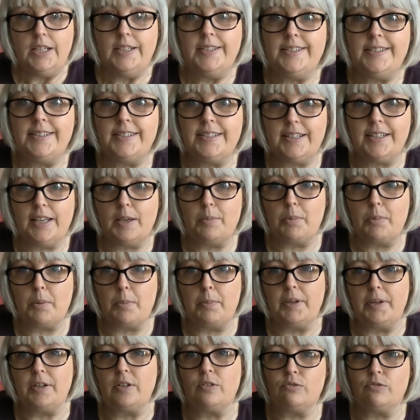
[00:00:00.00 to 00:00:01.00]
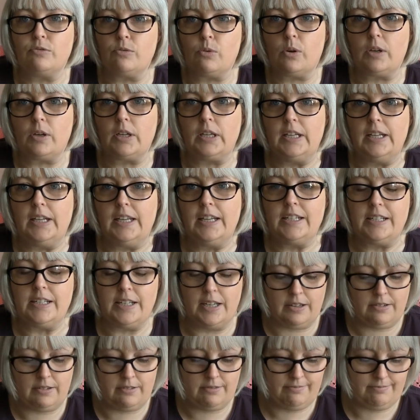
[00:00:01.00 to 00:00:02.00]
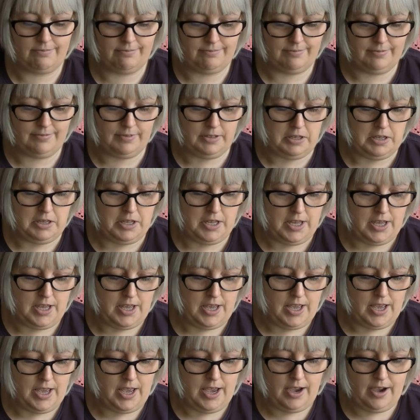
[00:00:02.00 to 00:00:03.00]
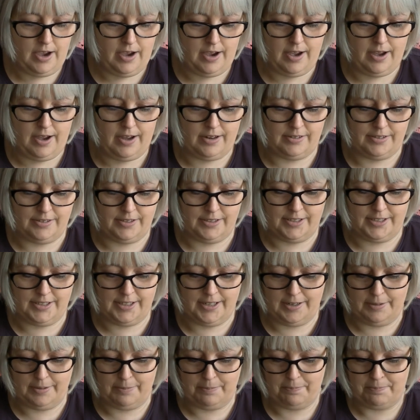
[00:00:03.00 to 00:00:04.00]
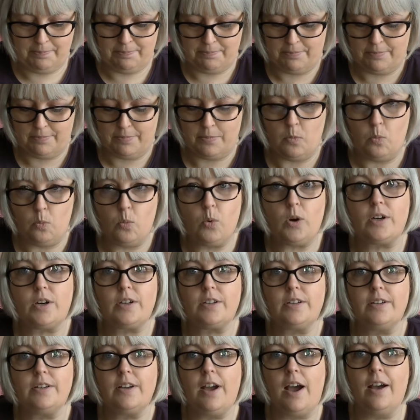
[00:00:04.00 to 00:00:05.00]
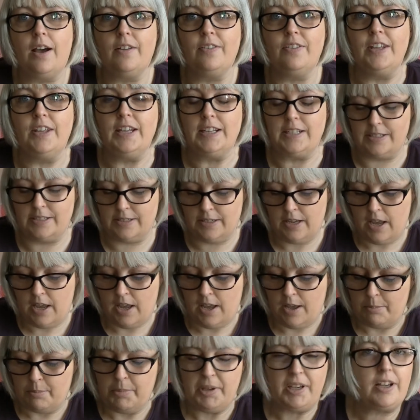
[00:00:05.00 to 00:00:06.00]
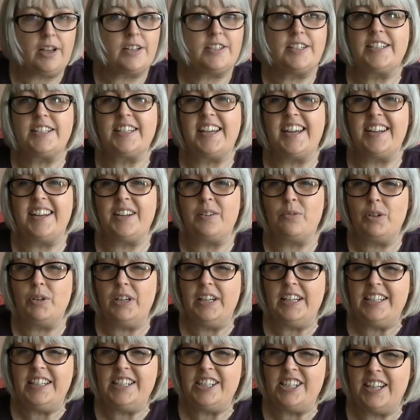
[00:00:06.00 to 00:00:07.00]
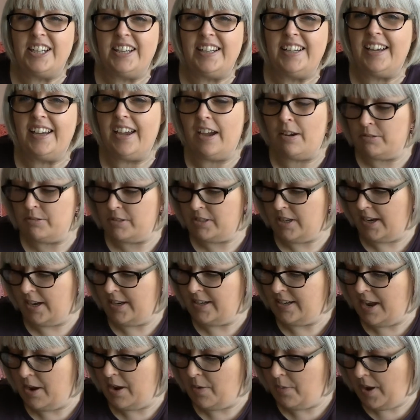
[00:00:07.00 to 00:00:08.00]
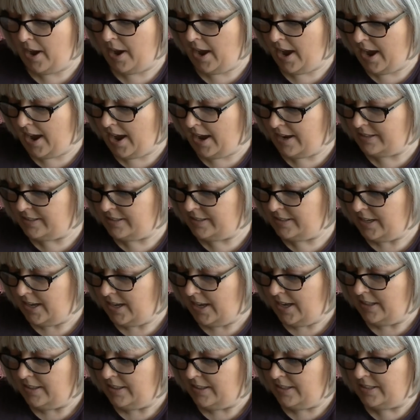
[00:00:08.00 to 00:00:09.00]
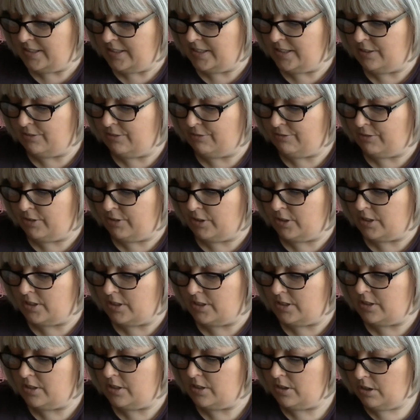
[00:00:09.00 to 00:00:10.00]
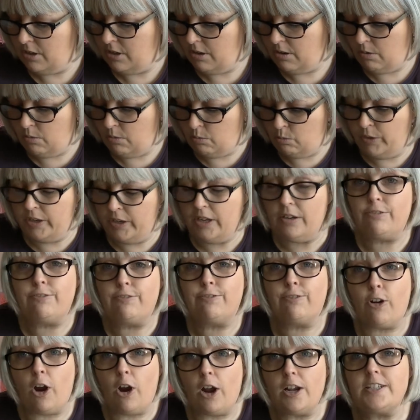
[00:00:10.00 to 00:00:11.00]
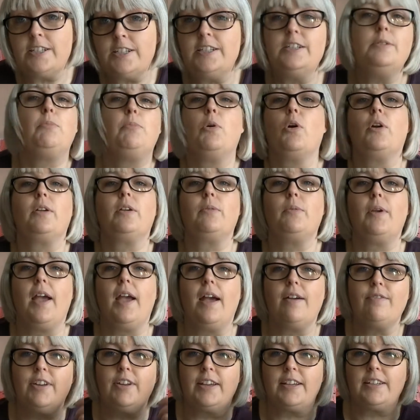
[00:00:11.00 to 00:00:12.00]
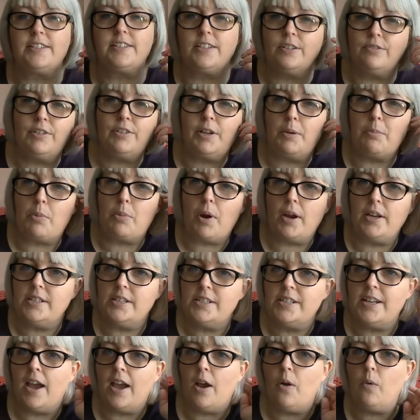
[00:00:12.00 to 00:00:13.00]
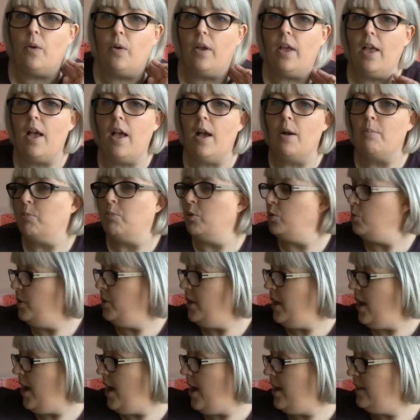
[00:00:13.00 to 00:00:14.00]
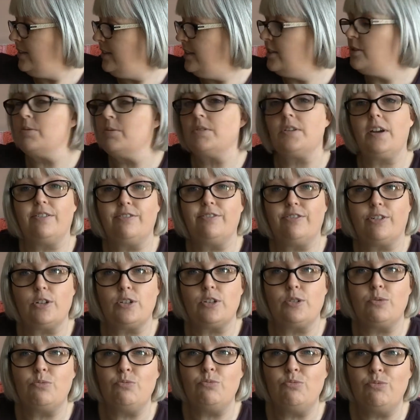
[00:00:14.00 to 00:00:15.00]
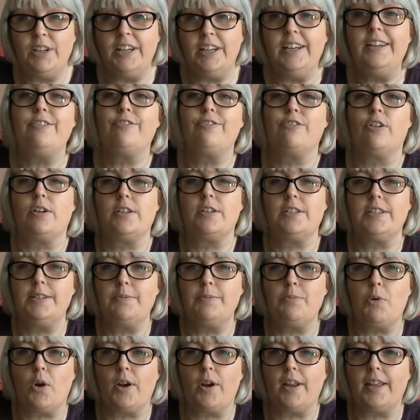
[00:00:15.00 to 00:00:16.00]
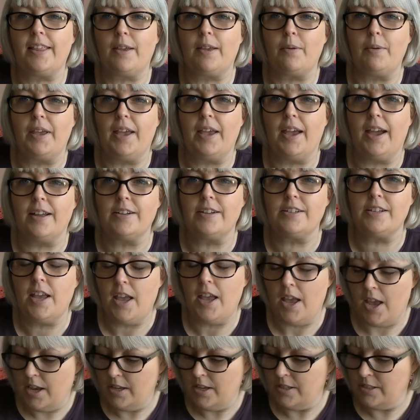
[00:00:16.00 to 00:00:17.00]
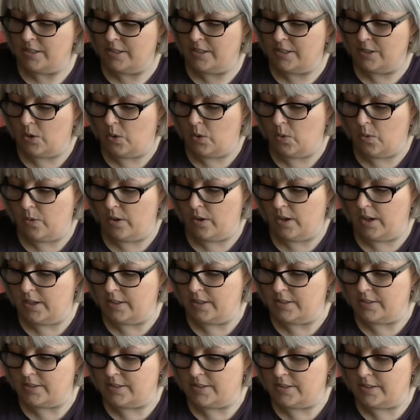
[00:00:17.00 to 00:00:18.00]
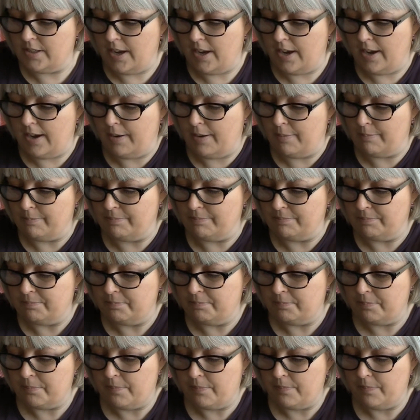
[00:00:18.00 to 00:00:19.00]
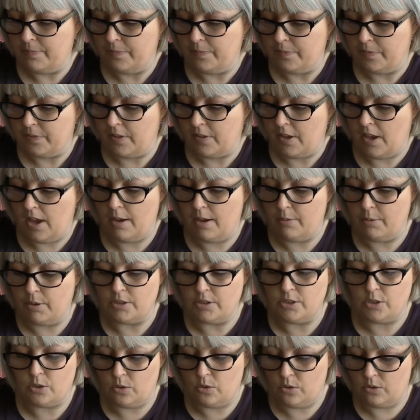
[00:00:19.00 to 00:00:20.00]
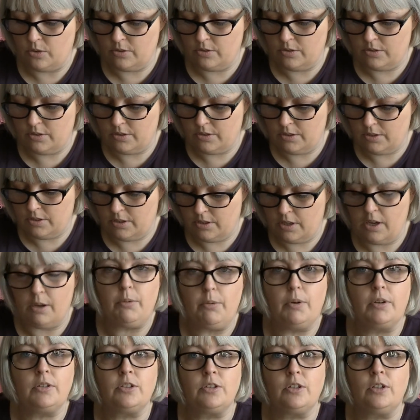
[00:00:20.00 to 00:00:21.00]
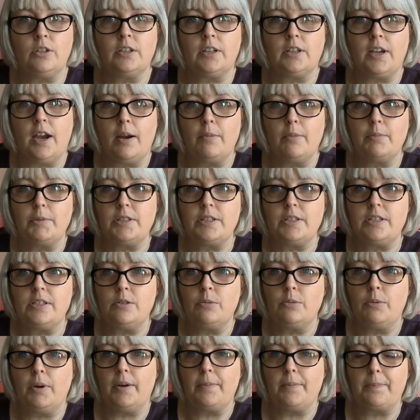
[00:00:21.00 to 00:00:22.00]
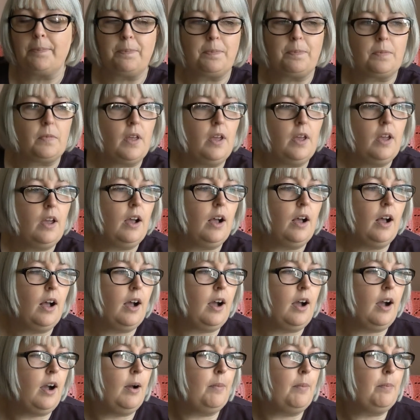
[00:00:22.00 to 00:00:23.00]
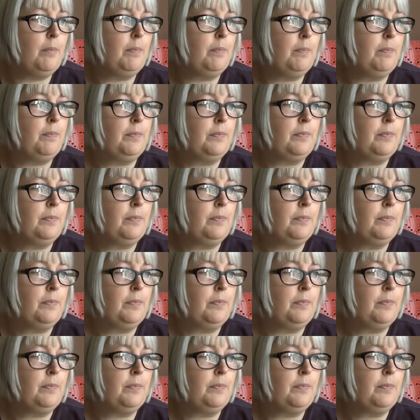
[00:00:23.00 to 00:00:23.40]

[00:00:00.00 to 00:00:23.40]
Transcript: skip a bit of work knitting and um, work on this because it's getting really chilly outside now and this is the first real frosty morning we have. Like it's lovely and bright now, but we had, this was our first really frosty morning that we had. So it's, um, I want, I want all the garments to wear. Um,